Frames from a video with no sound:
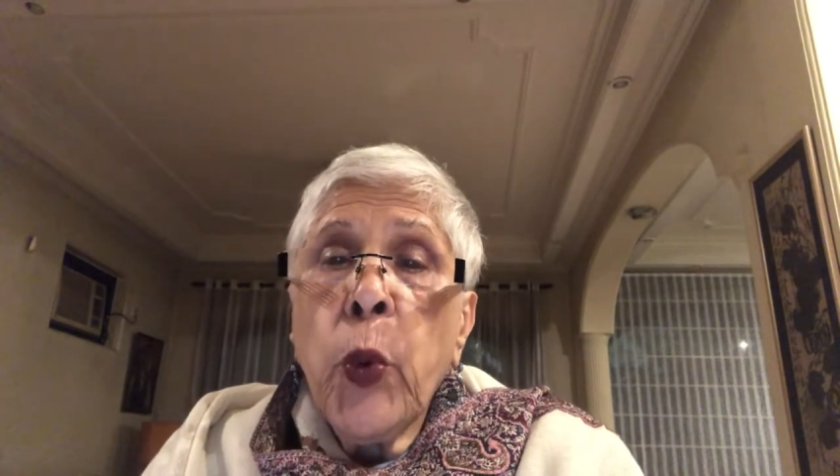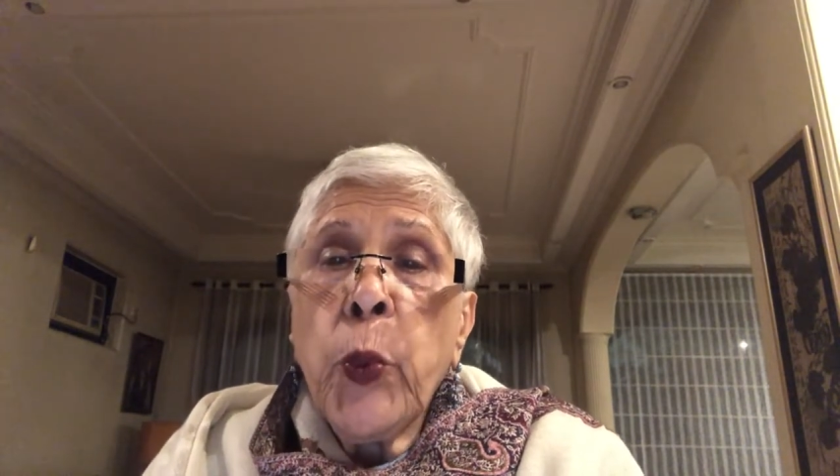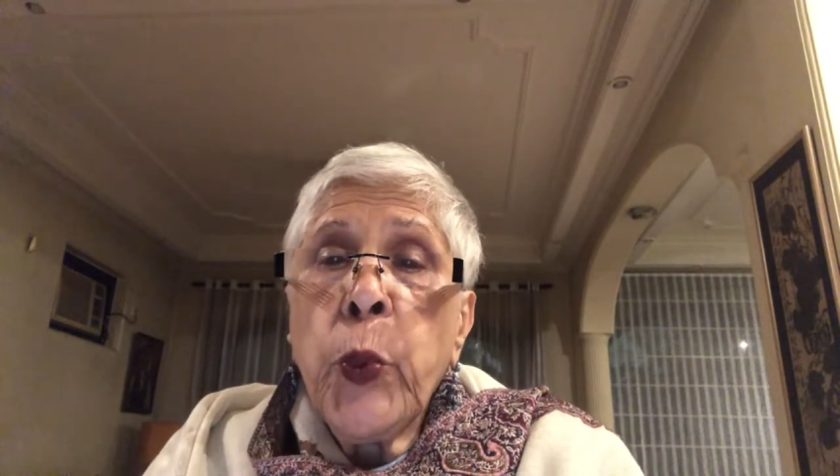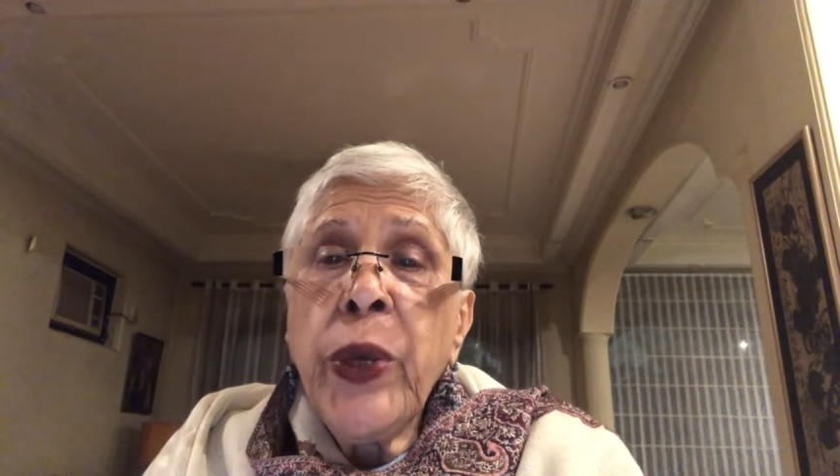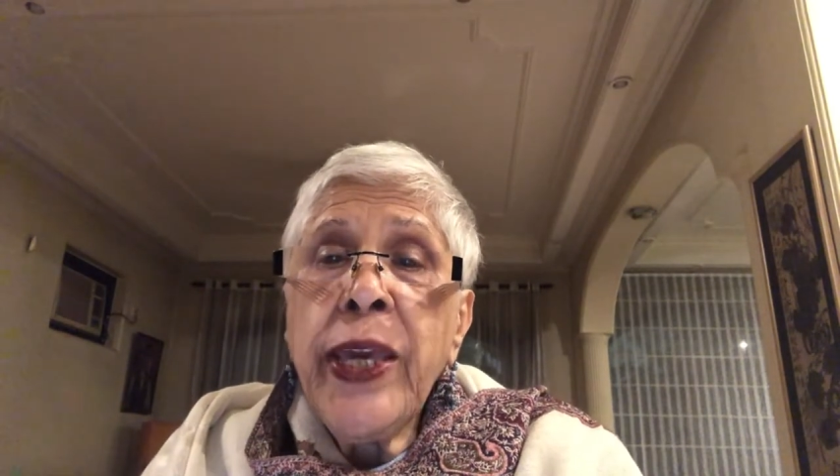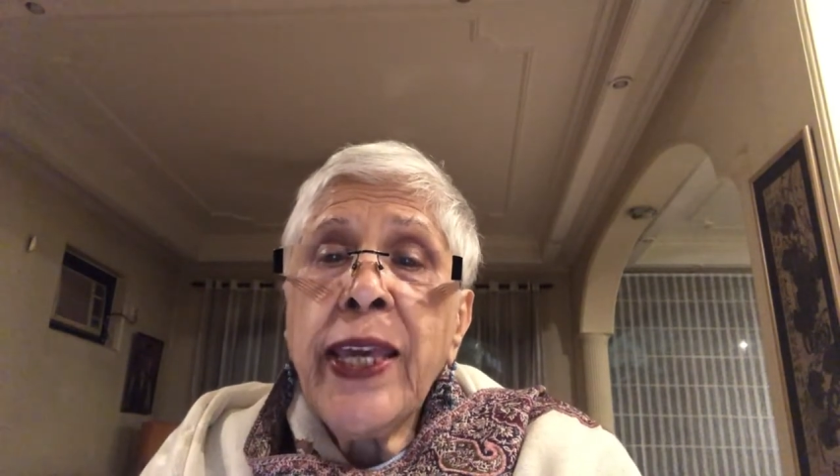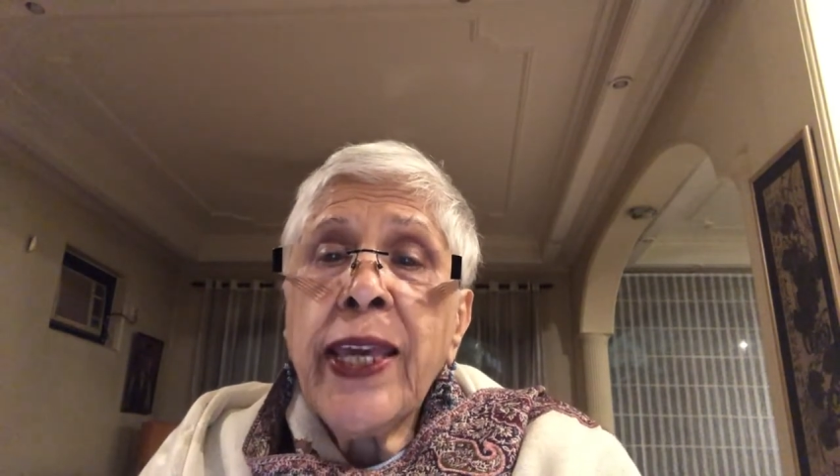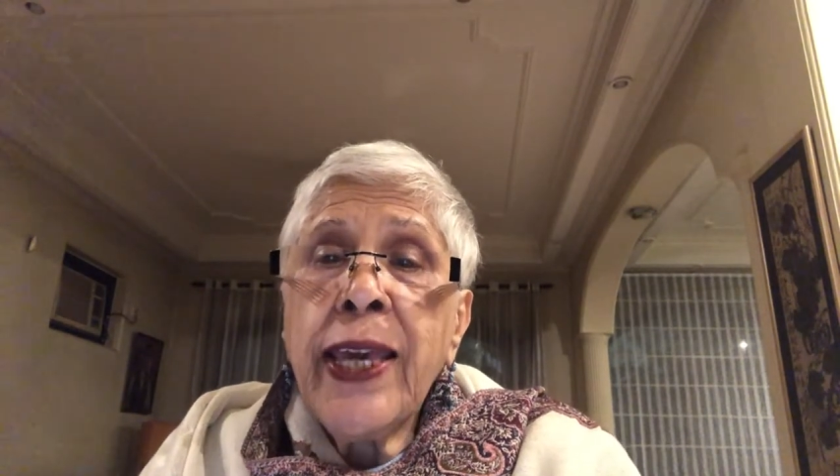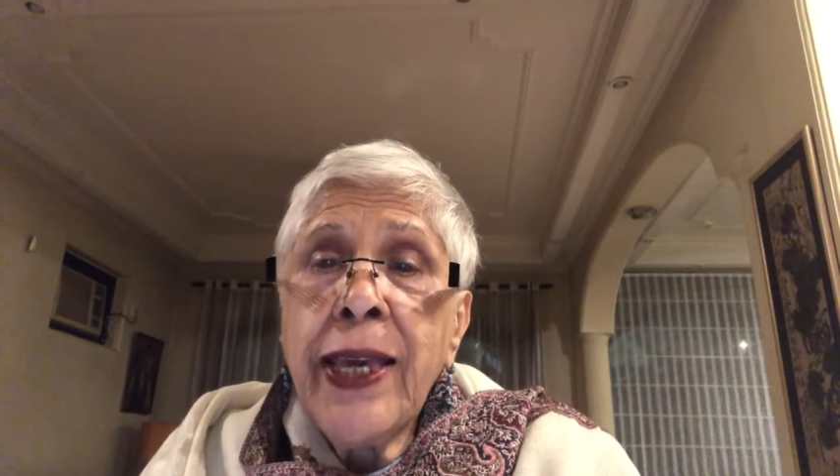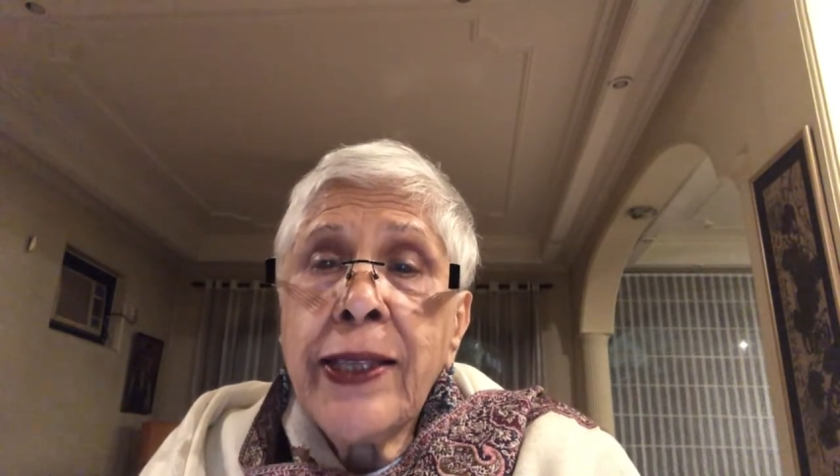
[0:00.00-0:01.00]
We
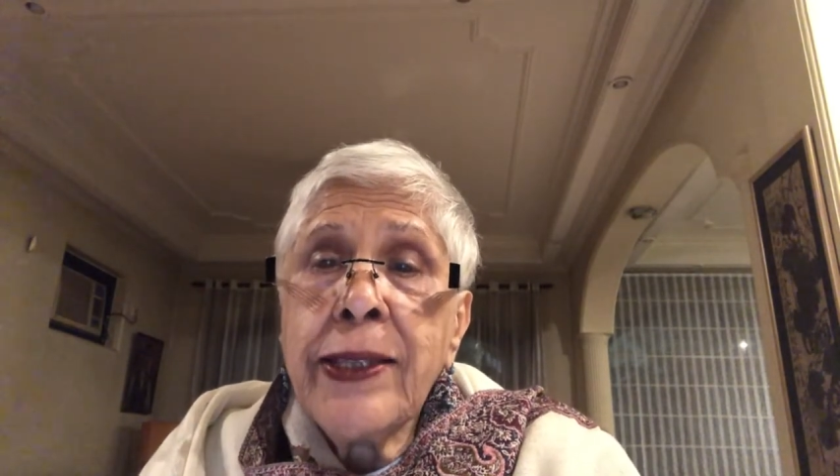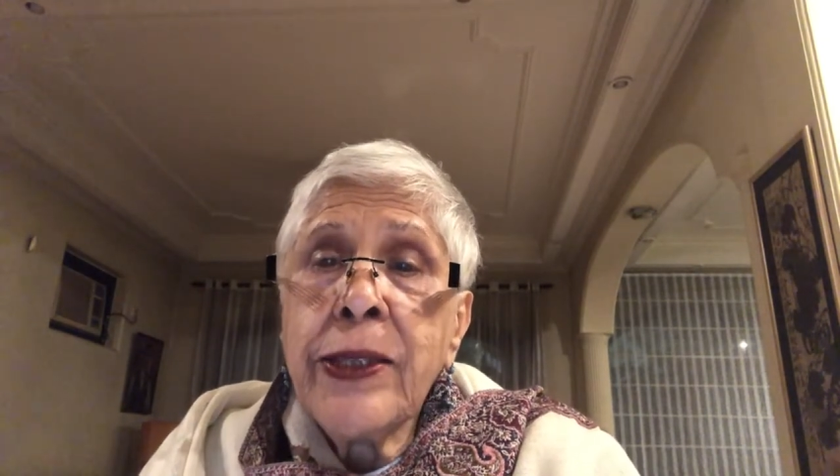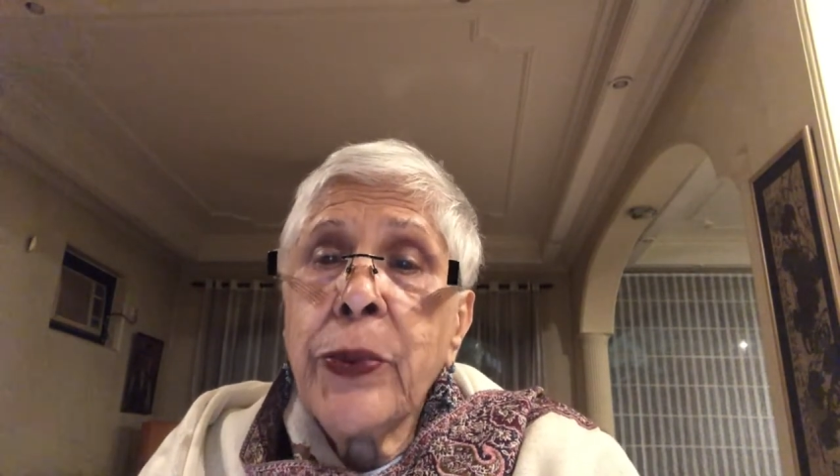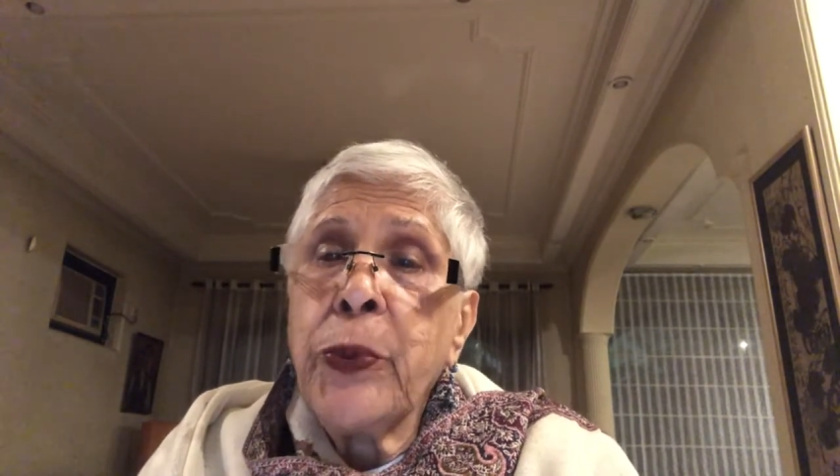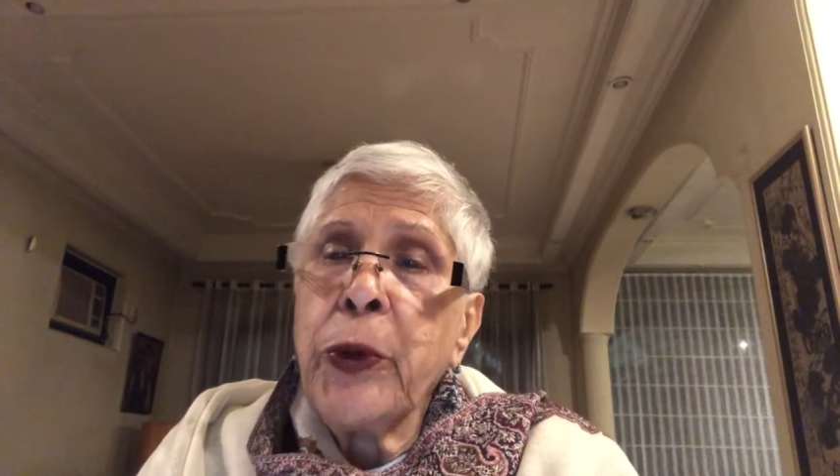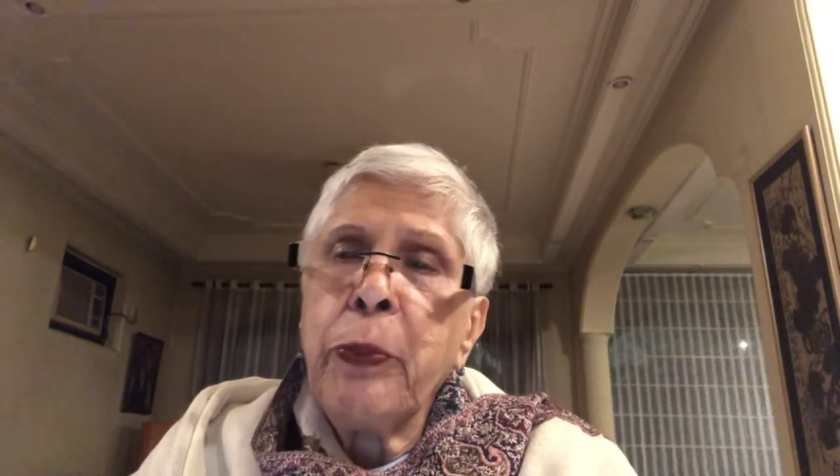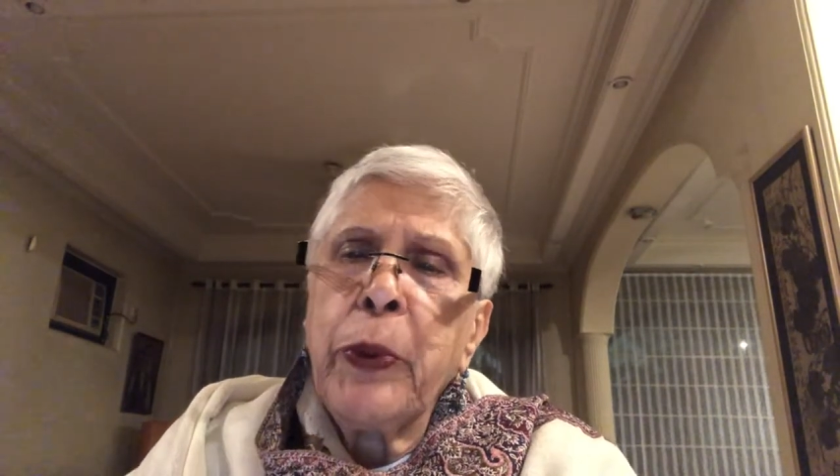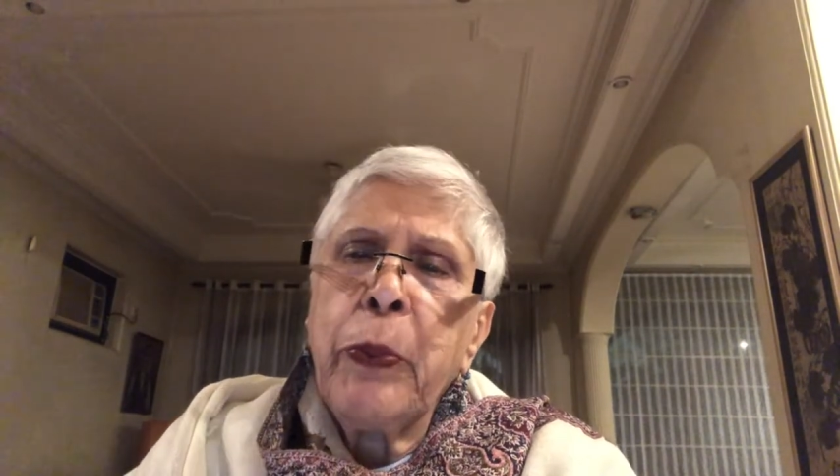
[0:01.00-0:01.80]
kids would